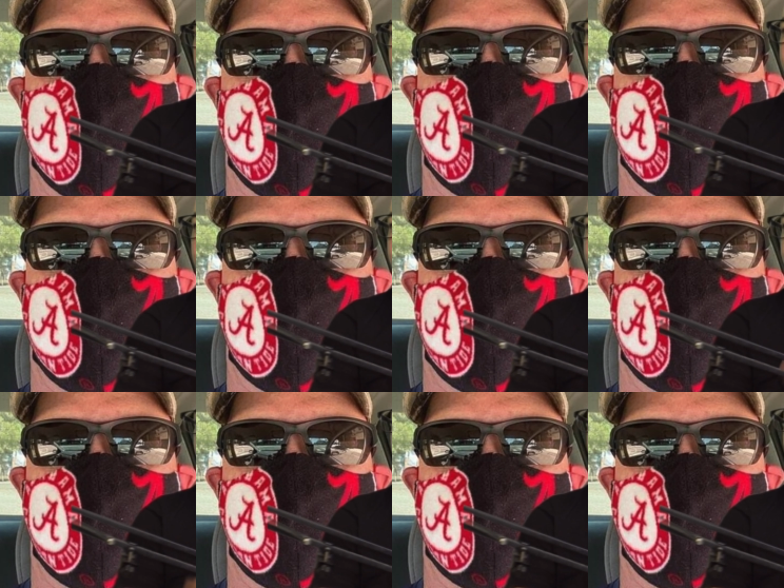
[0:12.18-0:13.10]

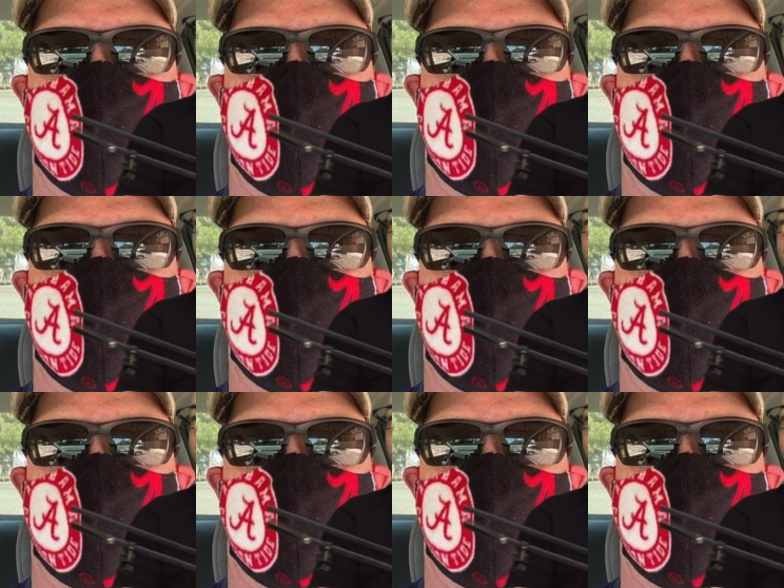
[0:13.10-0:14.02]

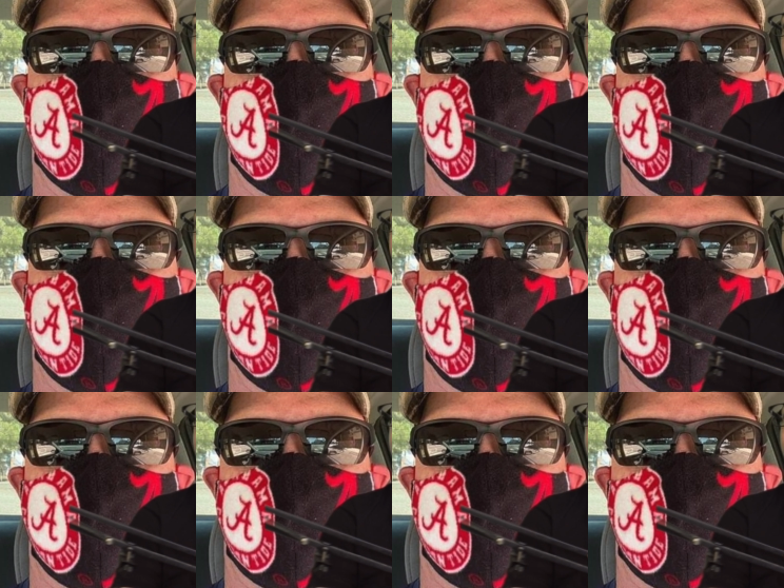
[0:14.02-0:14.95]

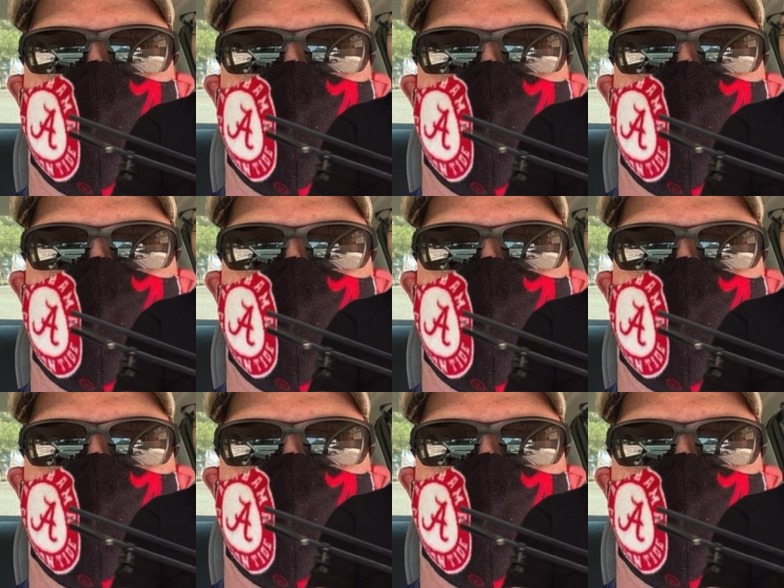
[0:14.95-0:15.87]

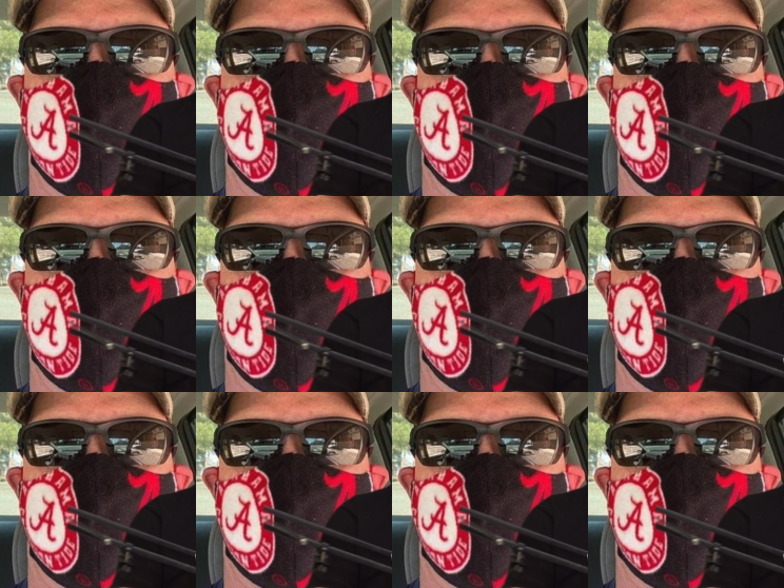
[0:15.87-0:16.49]
(not speaking)